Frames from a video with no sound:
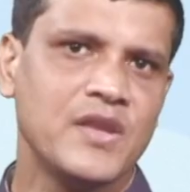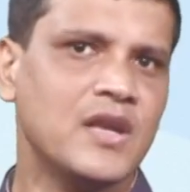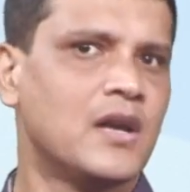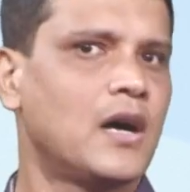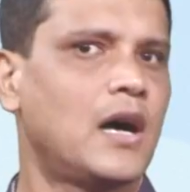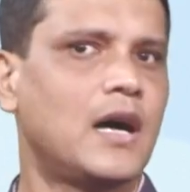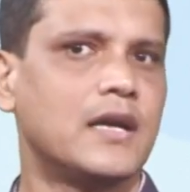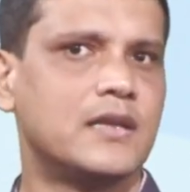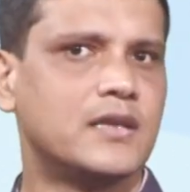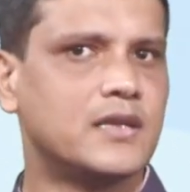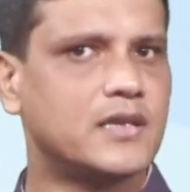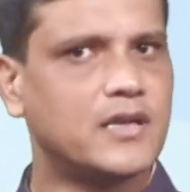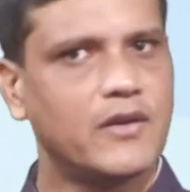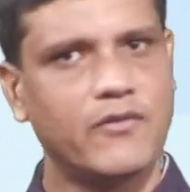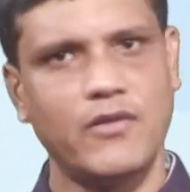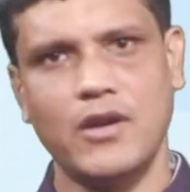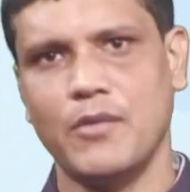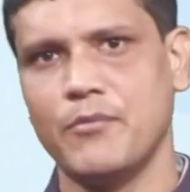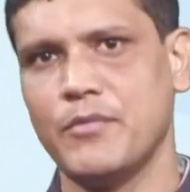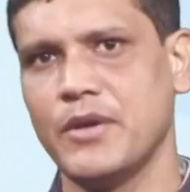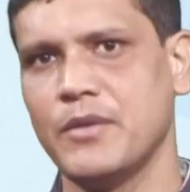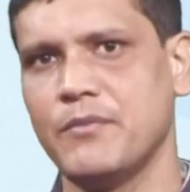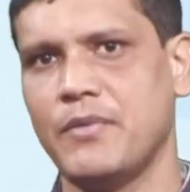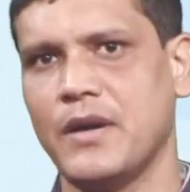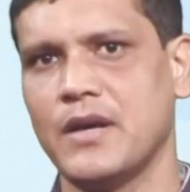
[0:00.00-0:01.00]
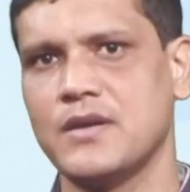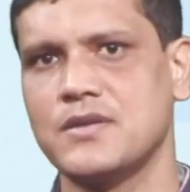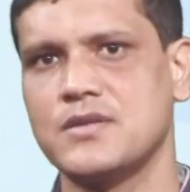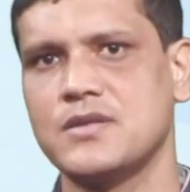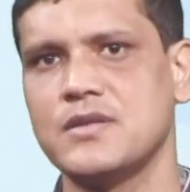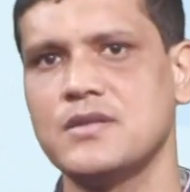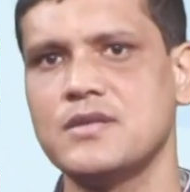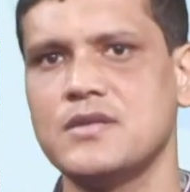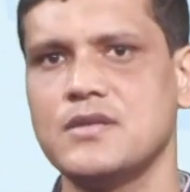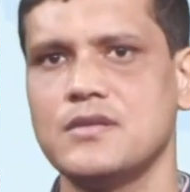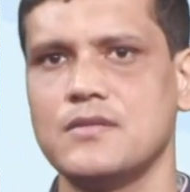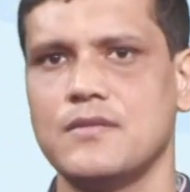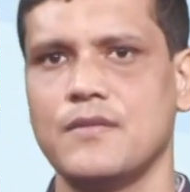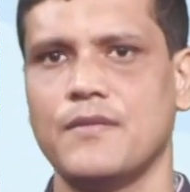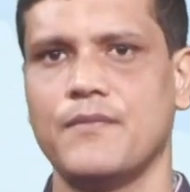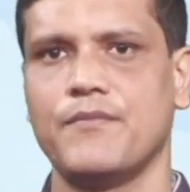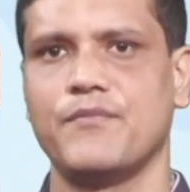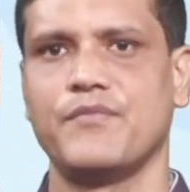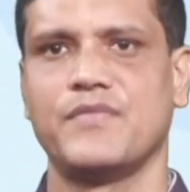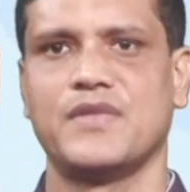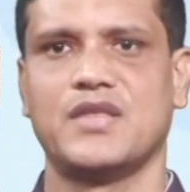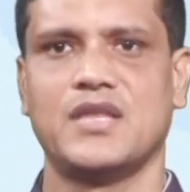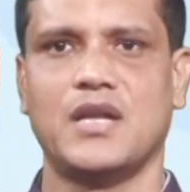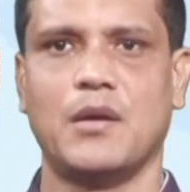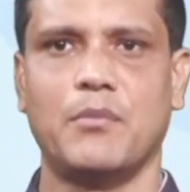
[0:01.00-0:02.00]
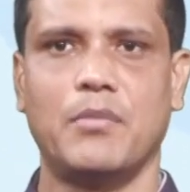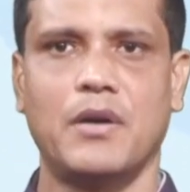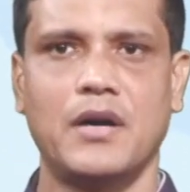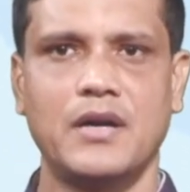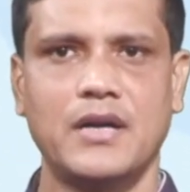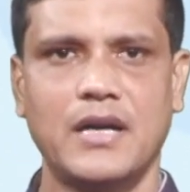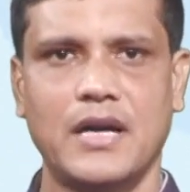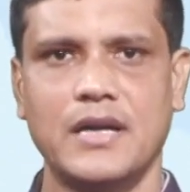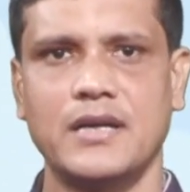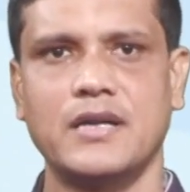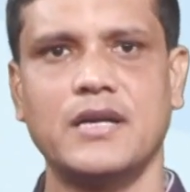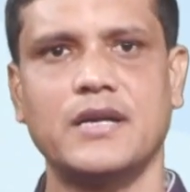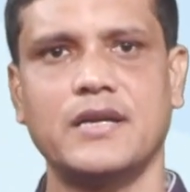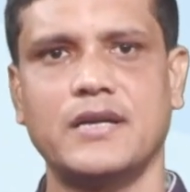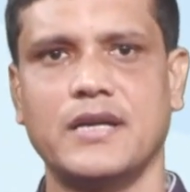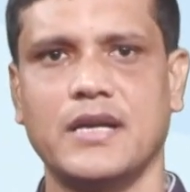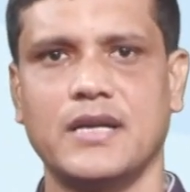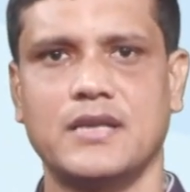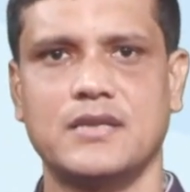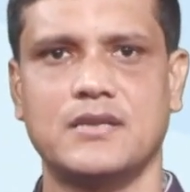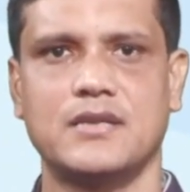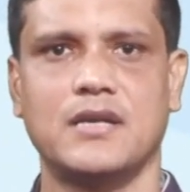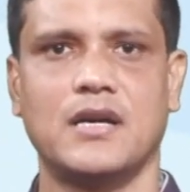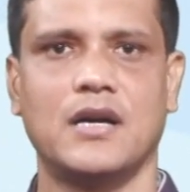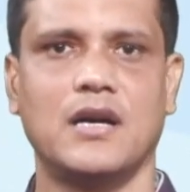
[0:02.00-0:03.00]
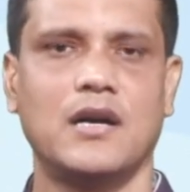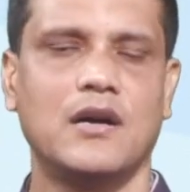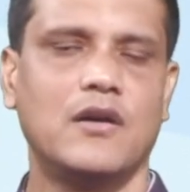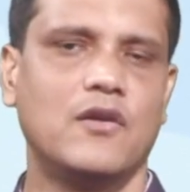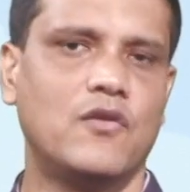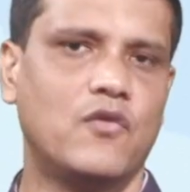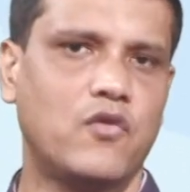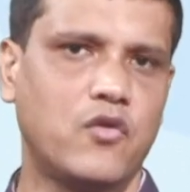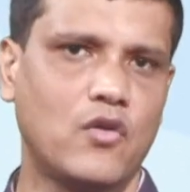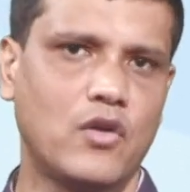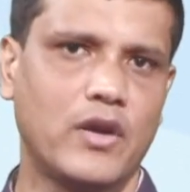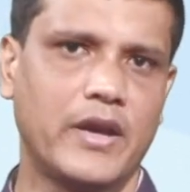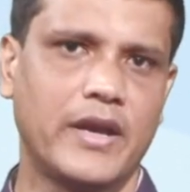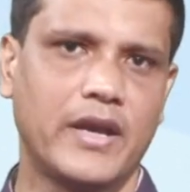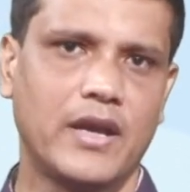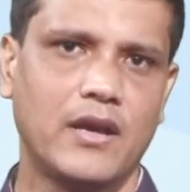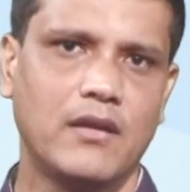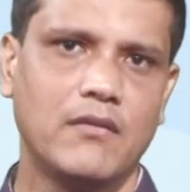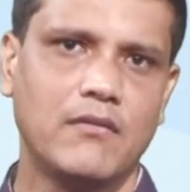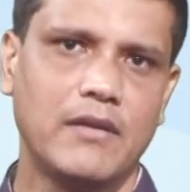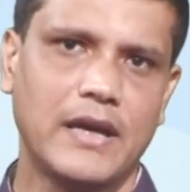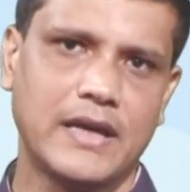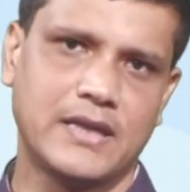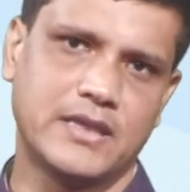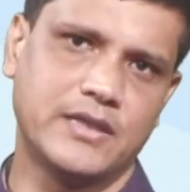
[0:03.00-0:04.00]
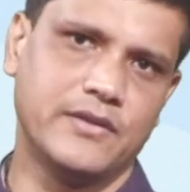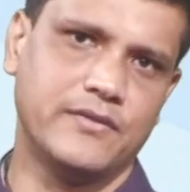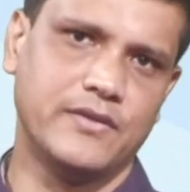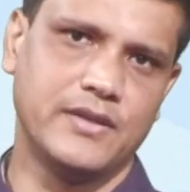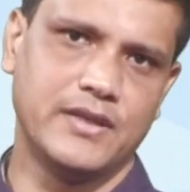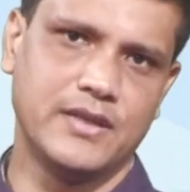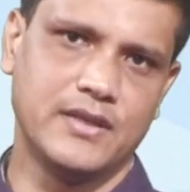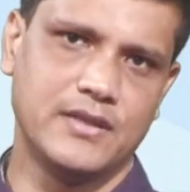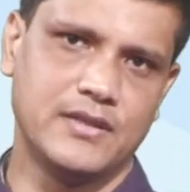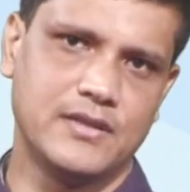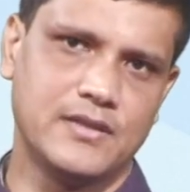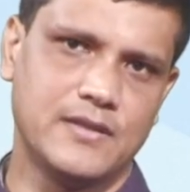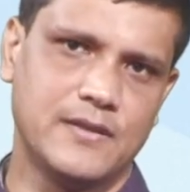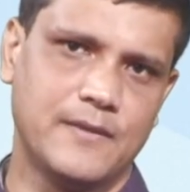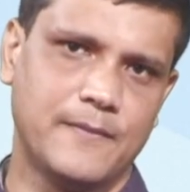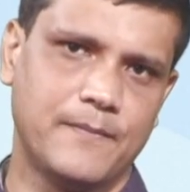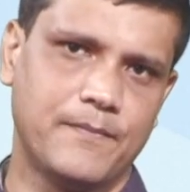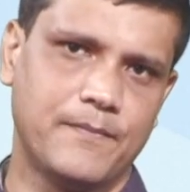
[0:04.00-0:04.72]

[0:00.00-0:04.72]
Under development functions, NABARD undertakes the following activities.